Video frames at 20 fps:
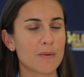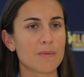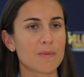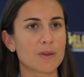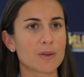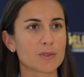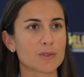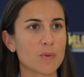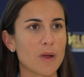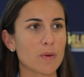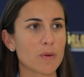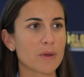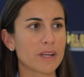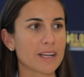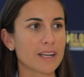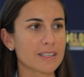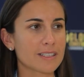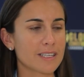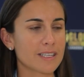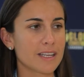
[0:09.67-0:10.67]
Because while we
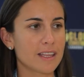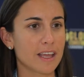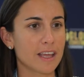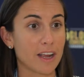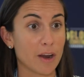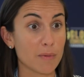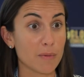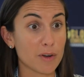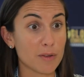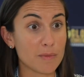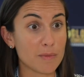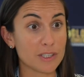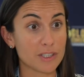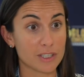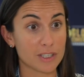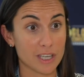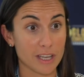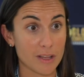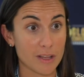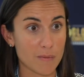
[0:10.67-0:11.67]
can see the carbon
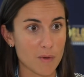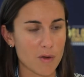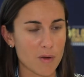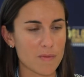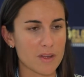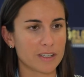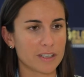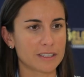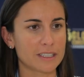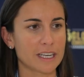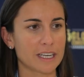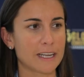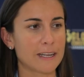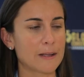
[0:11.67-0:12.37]
emissions at the moment